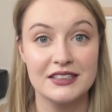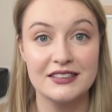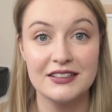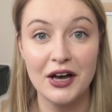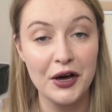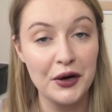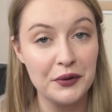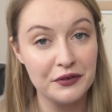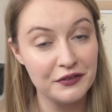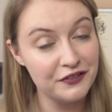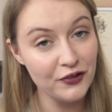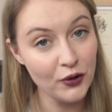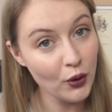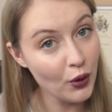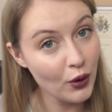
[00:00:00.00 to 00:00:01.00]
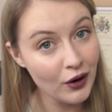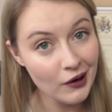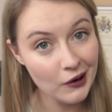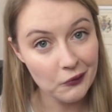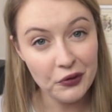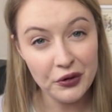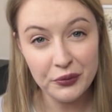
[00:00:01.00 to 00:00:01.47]
So for
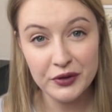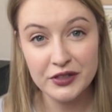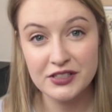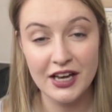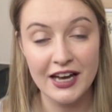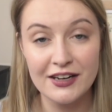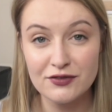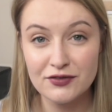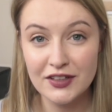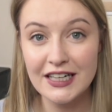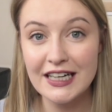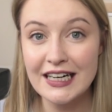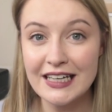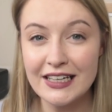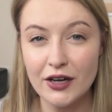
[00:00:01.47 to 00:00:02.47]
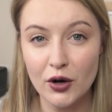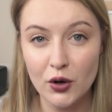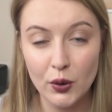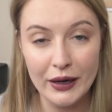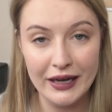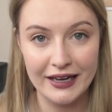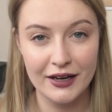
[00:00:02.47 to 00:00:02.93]
what was a really
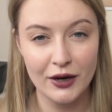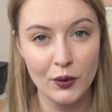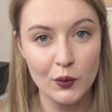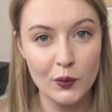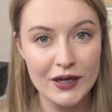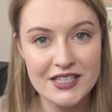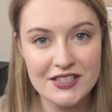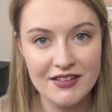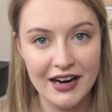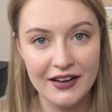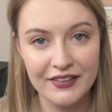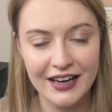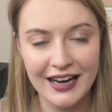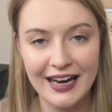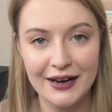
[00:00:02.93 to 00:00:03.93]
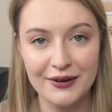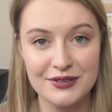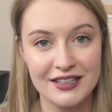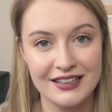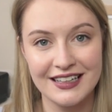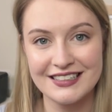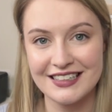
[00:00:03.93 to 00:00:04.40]
quick whiz around the
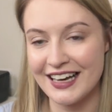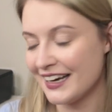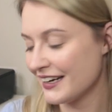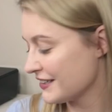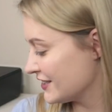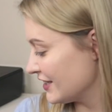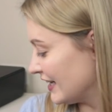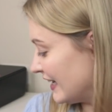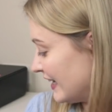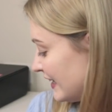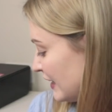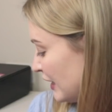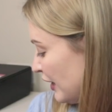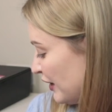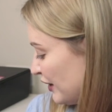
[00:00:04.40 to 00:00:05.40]
house, that's actually